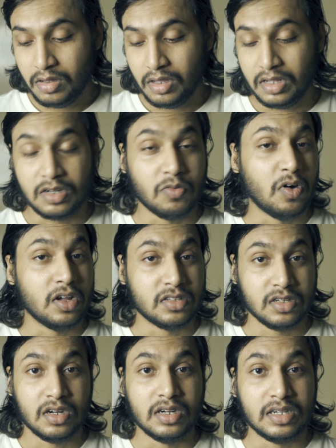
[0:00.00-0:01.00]
It
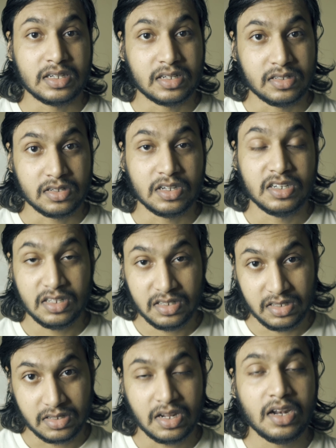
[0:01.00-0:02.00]
was under construction. It
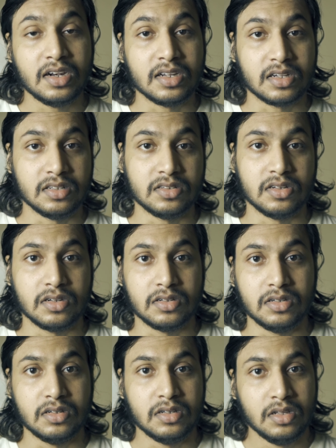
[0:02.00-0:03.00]
is still under
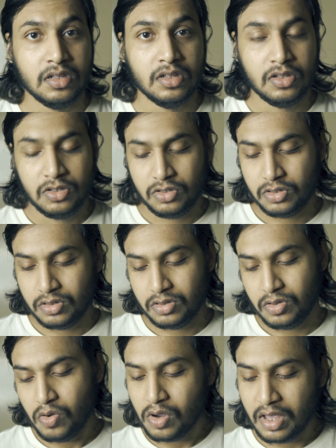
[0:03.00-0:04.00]
construction.
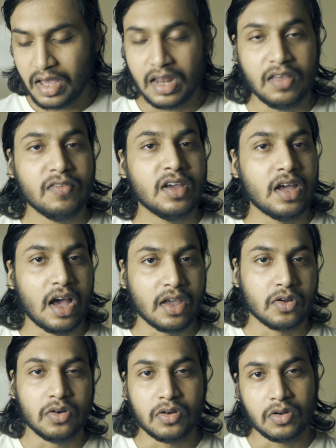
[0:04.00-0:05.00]
So okay, anyway, I
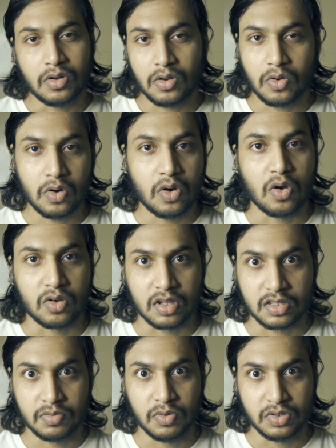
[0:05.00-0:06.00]
got good long
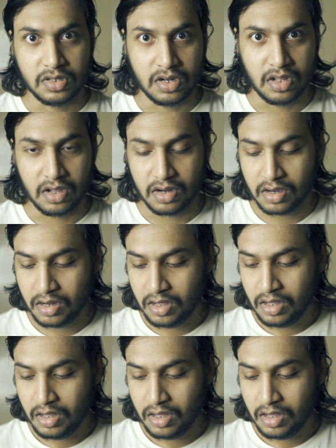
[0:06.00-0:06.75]
exposure here.